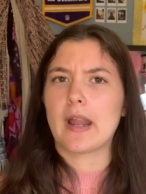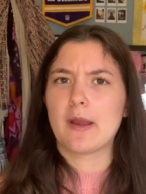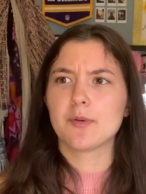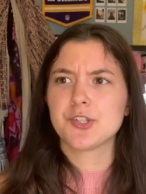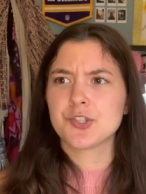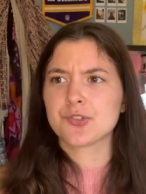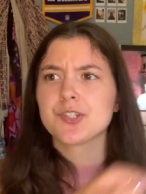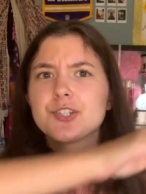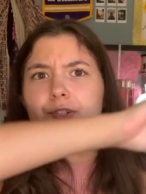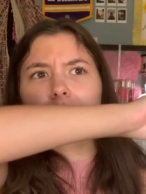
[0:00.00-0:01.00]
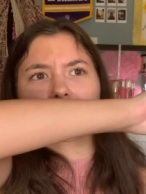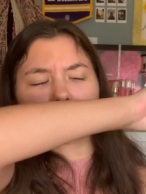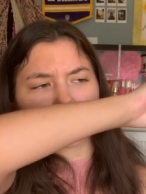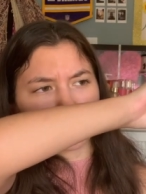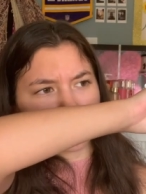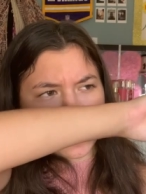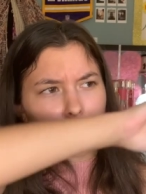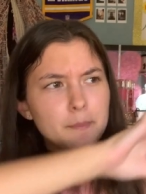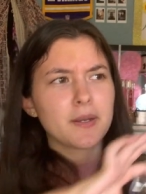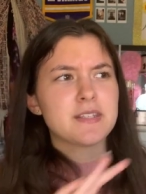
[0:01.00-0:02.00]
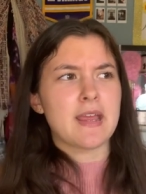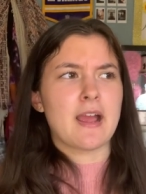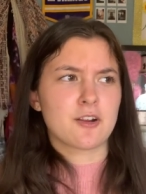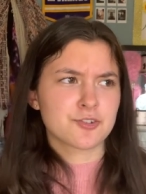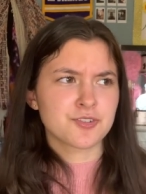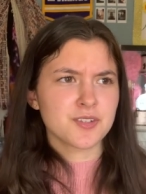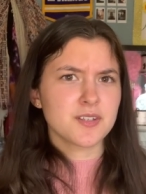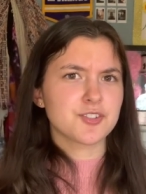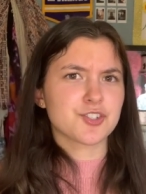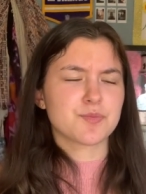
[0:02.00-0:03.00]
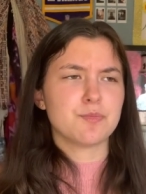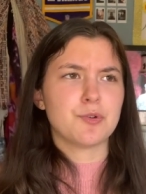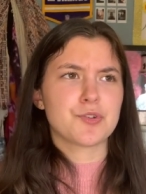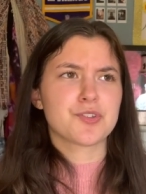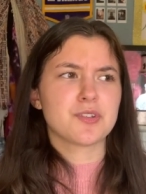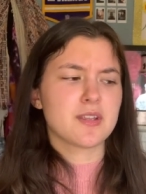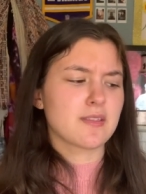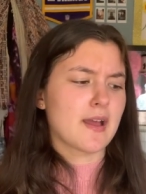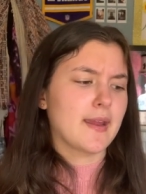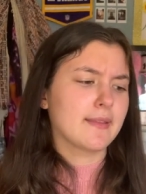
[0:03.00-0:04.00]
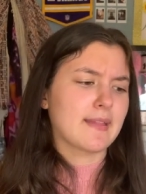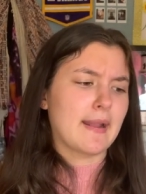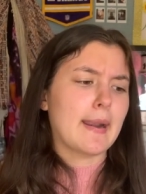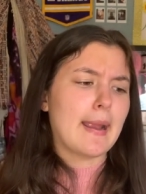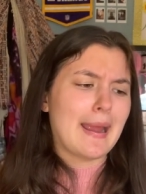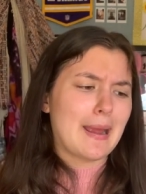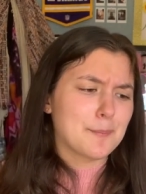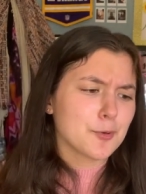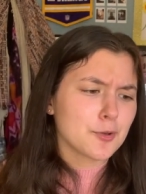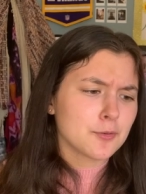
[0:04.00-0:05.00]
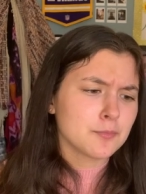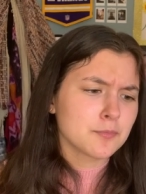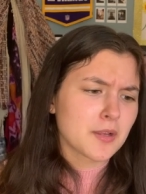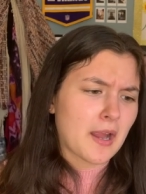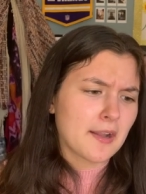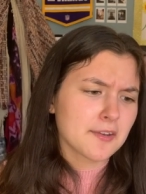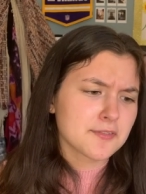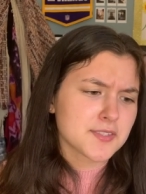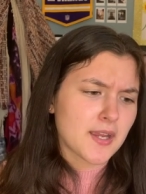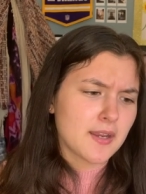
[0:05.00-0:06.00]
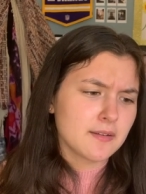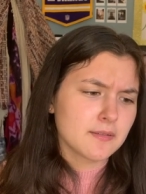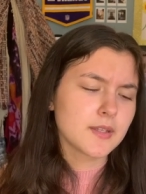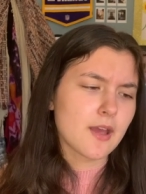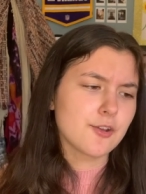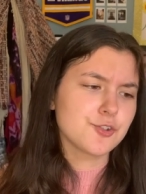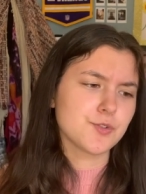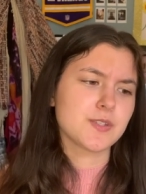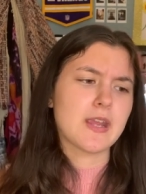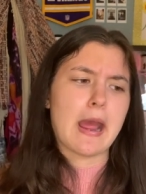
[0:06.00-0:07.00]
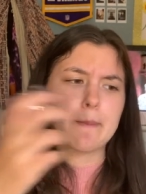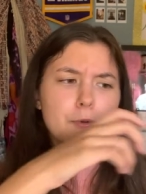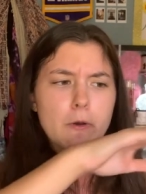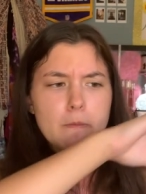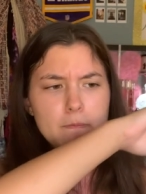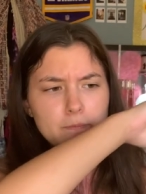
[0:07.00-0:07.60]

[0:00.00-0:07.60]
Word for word: I would usually choose. But it's actually just mostly like that apple kind of scent. Yeah, like juicy apple.